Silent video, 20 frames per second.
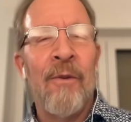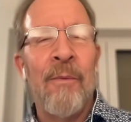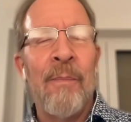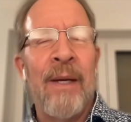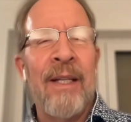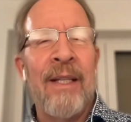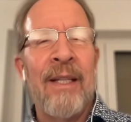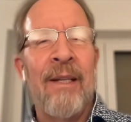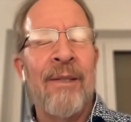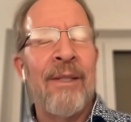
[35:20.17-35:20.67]

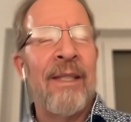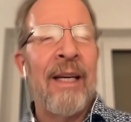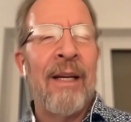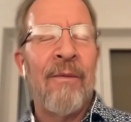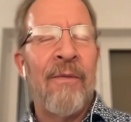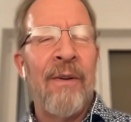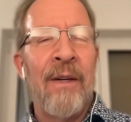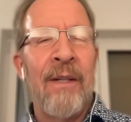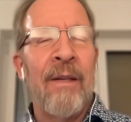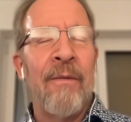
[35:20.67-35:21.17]
many years. He
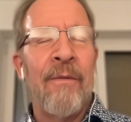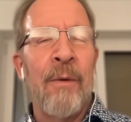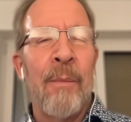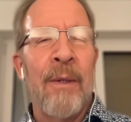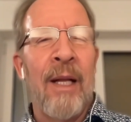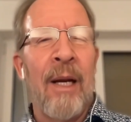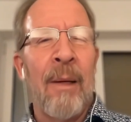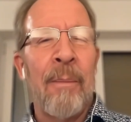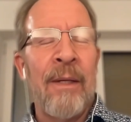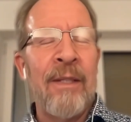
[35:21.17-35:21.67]
had funding from a
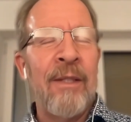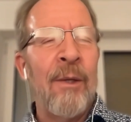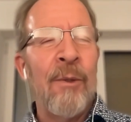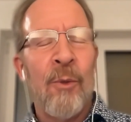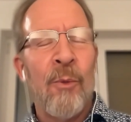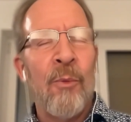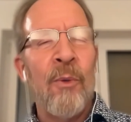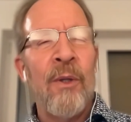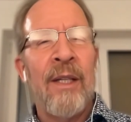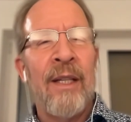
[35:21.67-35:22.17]
lot of places. He
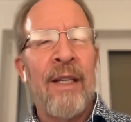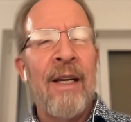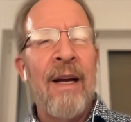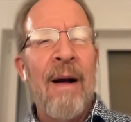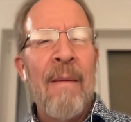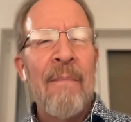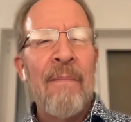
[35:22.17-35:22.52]
was a really